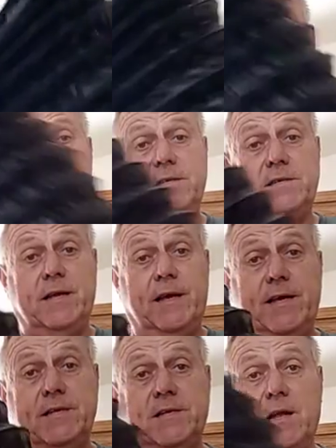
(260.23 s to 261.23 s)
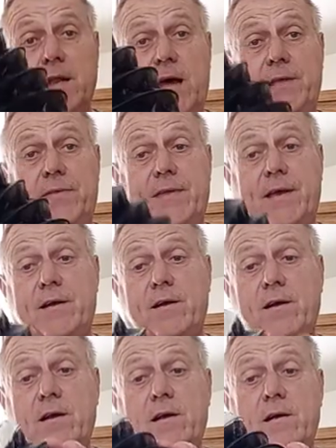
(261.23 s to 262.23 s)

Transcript: This is a lot thicker,